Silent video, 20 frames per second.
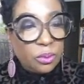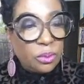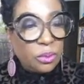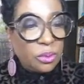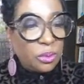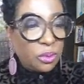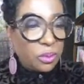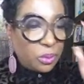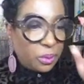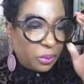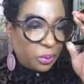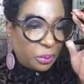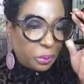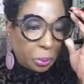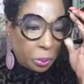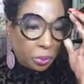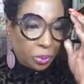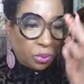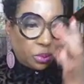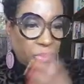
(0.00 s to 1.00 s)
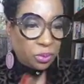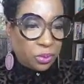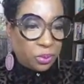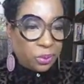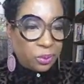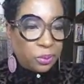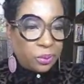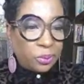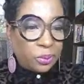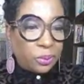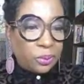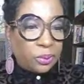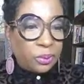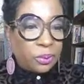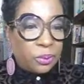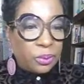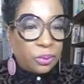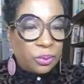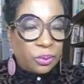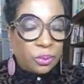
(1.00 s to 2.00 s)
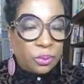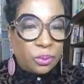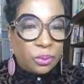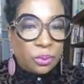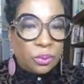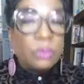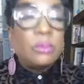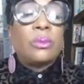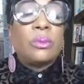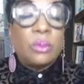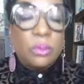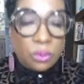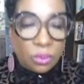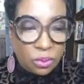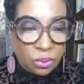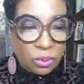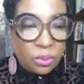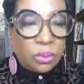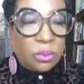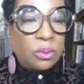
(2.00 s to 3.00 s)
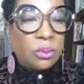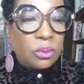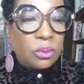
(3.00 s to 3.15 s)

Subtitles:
(not speaking)